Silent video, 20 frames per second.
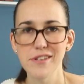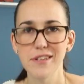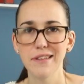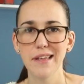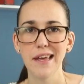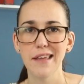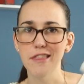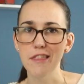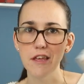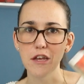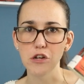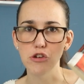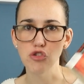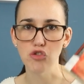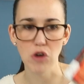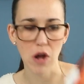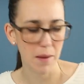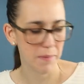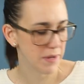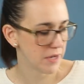to like the
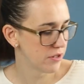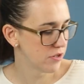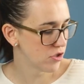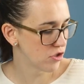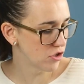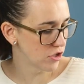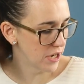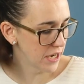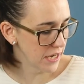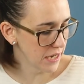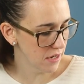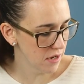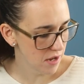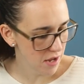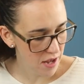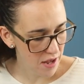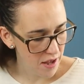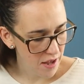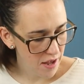Andromeda Strain.